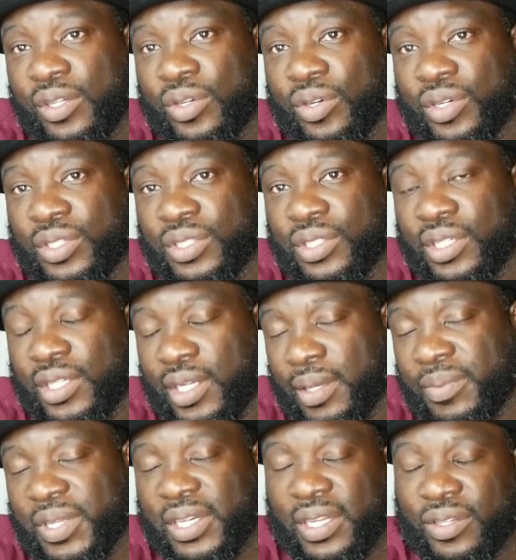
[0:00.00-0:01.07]
or I
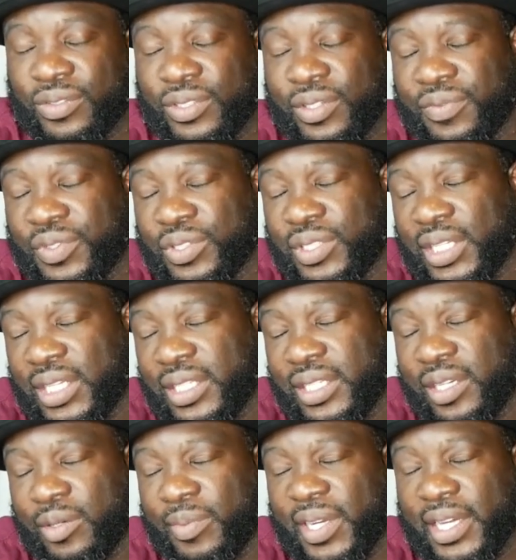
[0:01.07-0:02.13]
don't know if you're telling
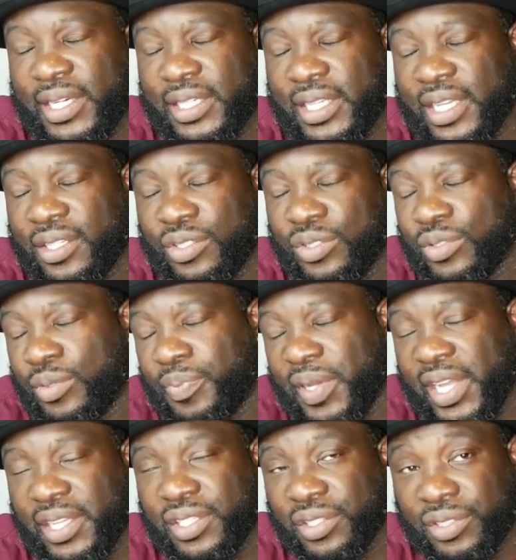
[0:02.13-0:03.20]
everybody that you'll
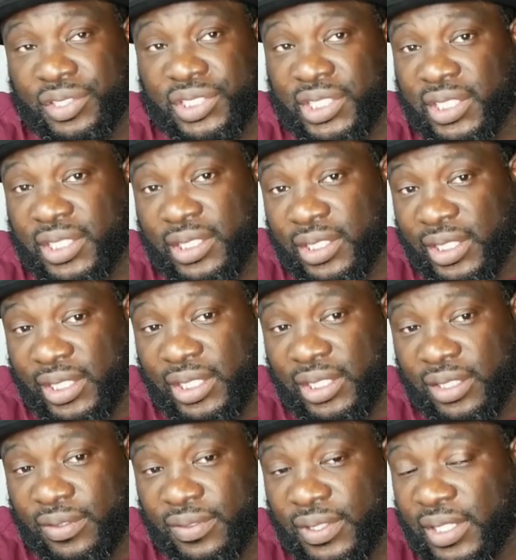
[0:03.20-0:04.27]
pack your shit and
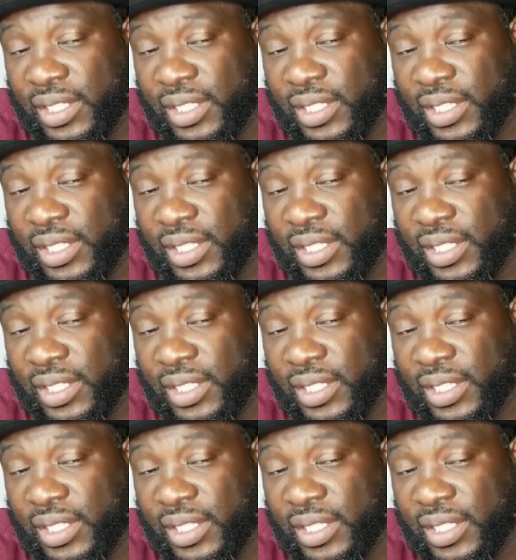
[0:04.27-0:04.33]
leave,